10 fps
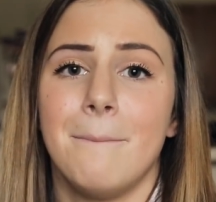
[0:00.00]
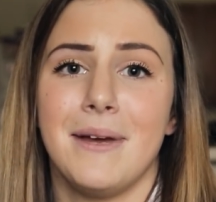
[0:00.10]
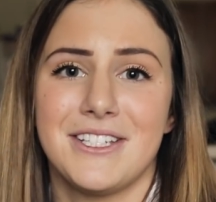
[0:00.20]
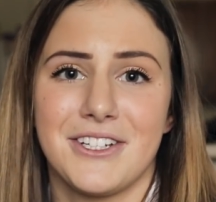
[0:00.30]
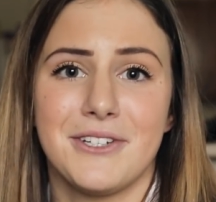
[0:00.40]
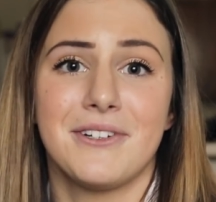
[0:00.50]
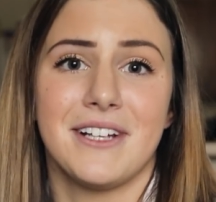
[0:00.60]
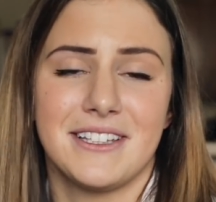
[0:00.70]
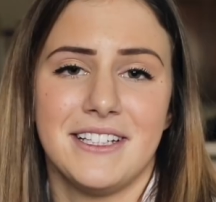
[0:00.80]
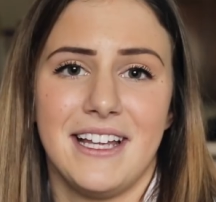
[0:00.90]
make sure you
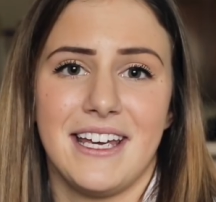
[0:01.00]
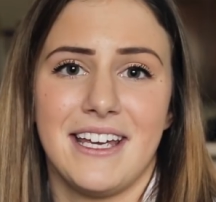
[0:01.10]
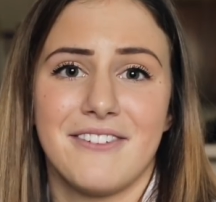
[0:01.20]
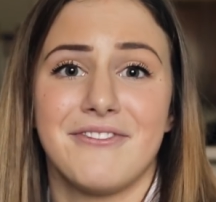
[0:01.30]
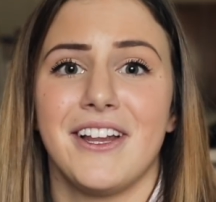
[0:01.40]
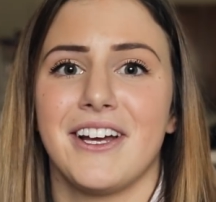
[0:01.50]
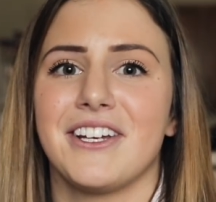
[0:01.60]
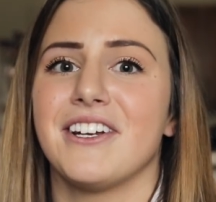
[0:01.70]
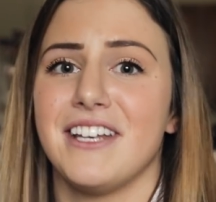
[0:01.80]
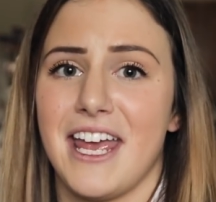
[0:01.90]
click the link, fill out
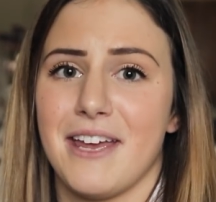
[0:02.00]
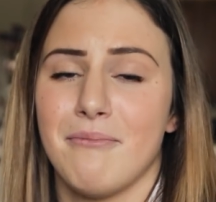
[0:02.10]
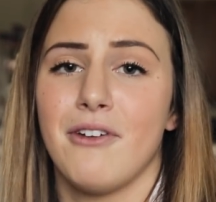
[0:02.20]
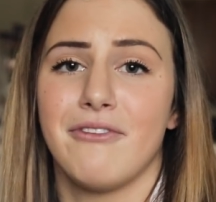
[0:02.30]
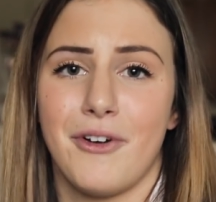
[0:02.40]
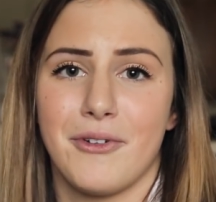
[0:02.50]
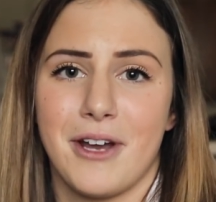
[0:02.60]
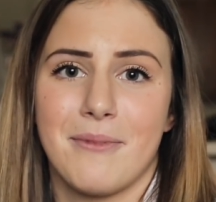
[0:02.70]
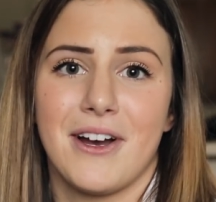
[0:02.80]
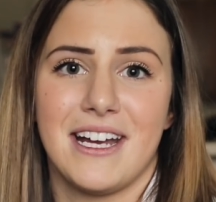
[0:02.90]
your name, phone
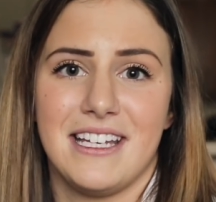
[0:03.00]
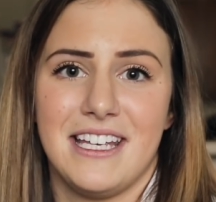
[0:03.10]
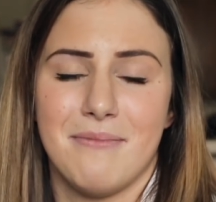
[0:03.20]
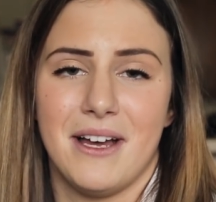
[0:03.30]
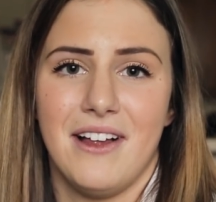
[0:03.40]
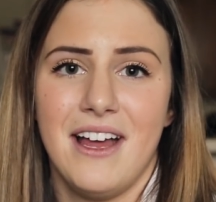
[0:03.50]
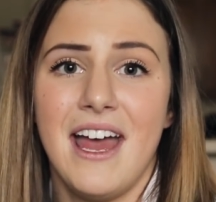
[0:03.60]
number, and email,